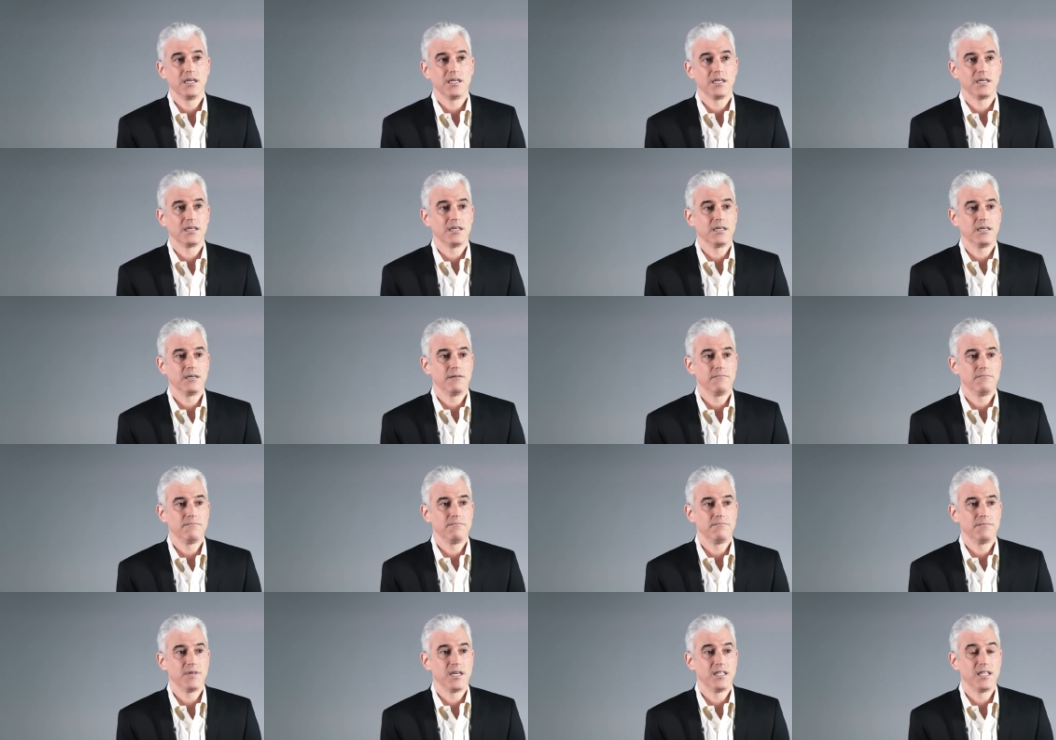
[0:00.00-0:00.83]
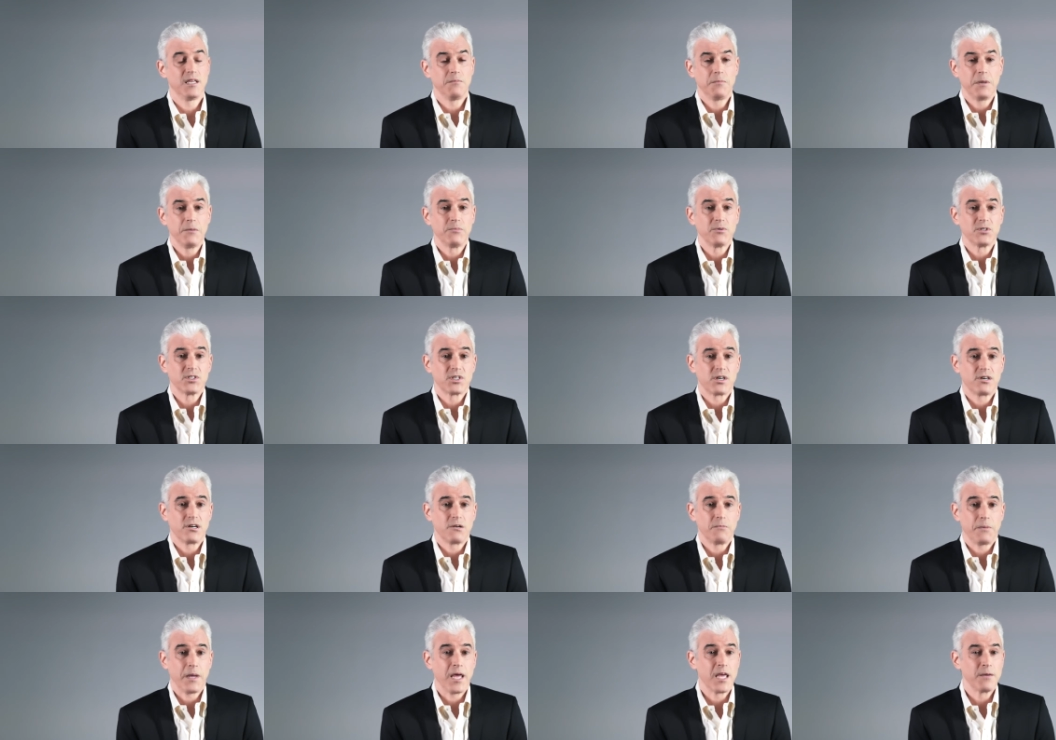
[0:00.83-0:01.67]
And then people
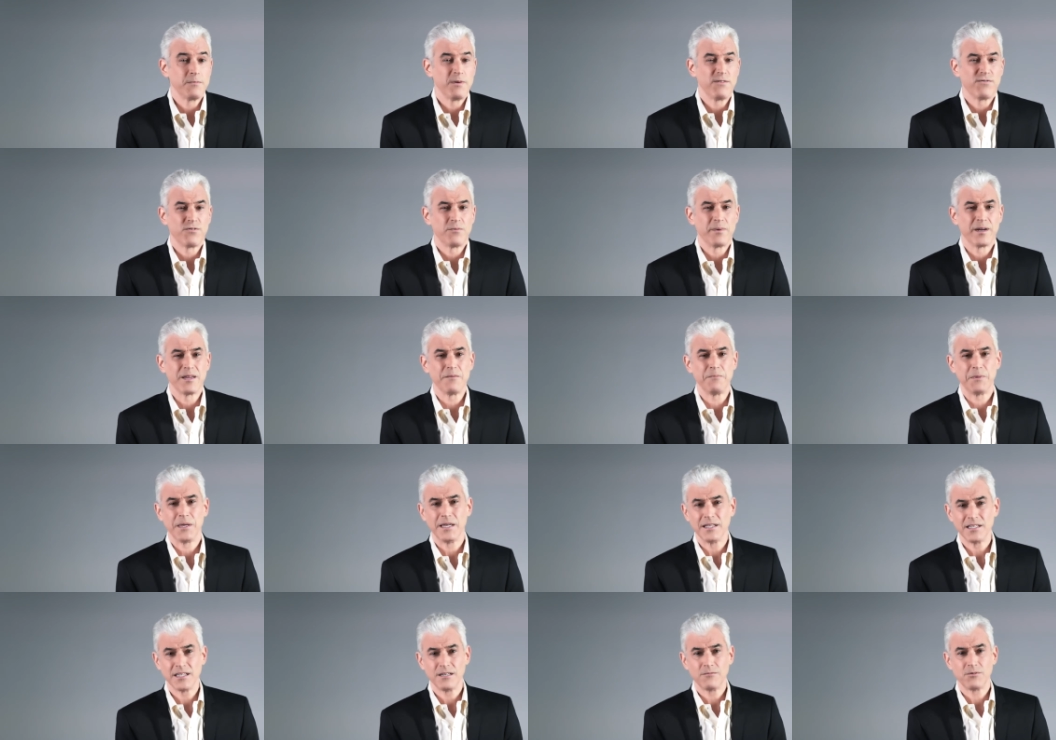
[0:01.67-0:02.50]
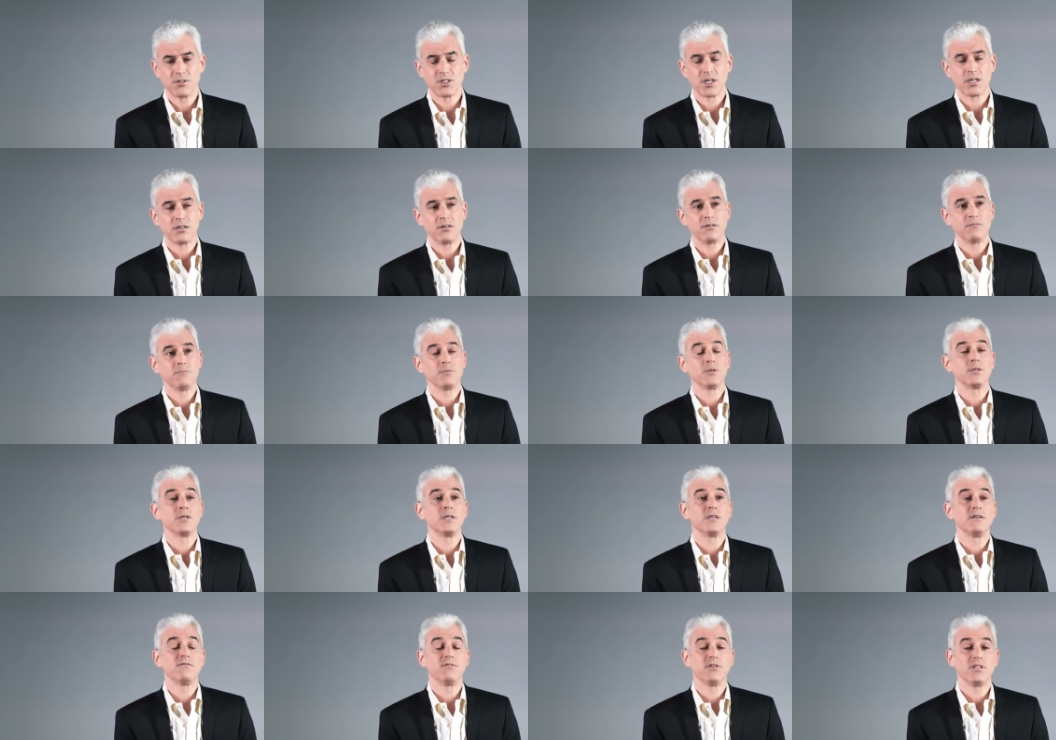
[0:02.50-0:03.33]
started paying me for my opinion, which I couldn't
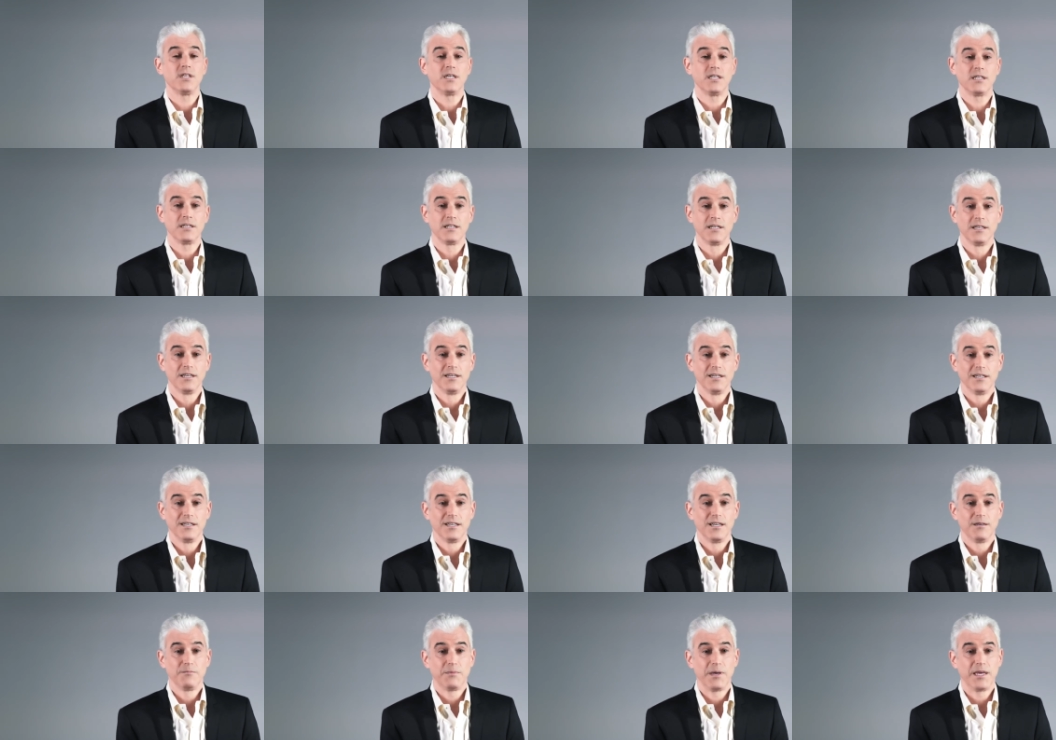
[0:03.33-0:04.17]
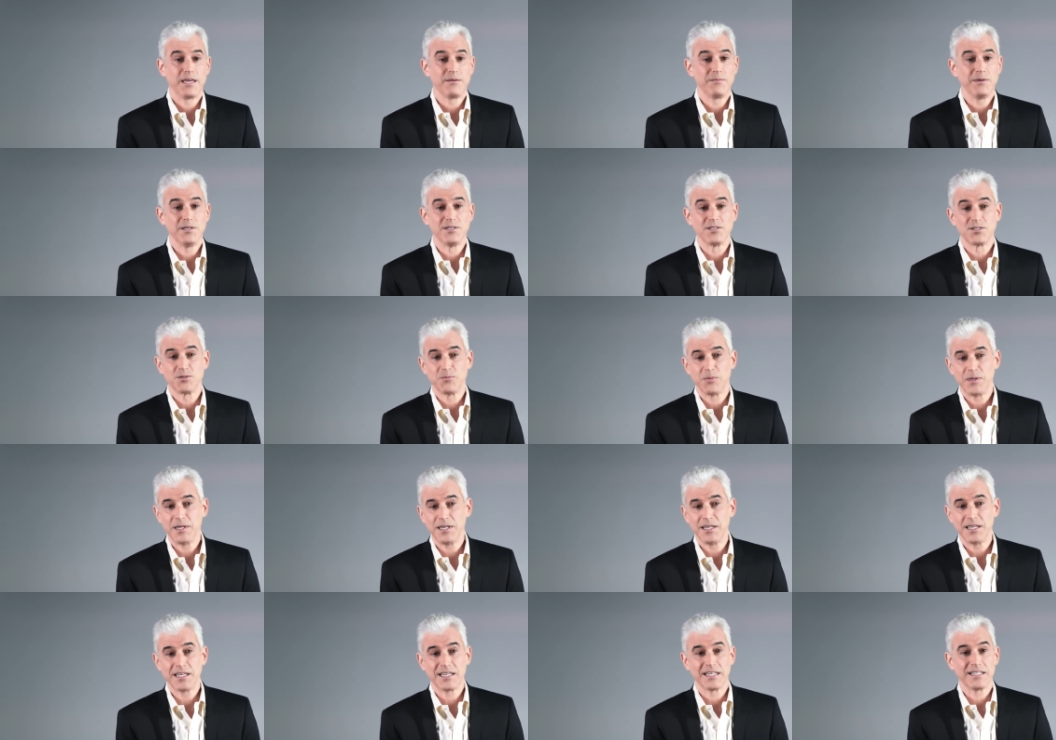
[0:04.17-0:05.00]
believe, and then paying me to
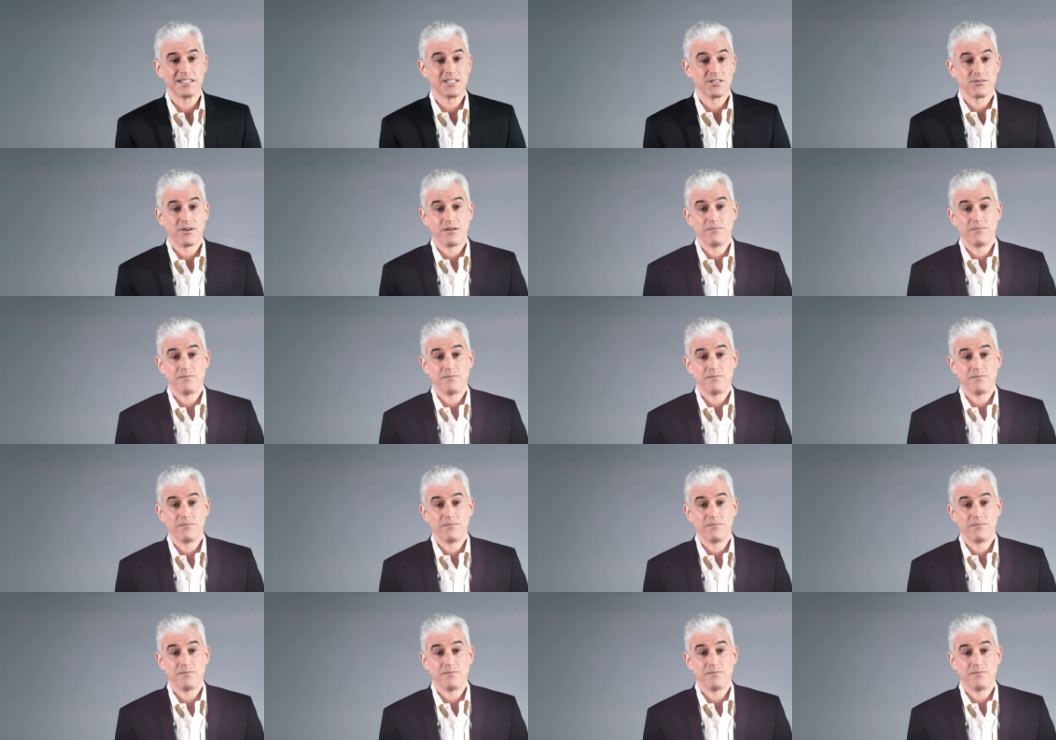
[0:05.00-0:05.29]
speak, and so I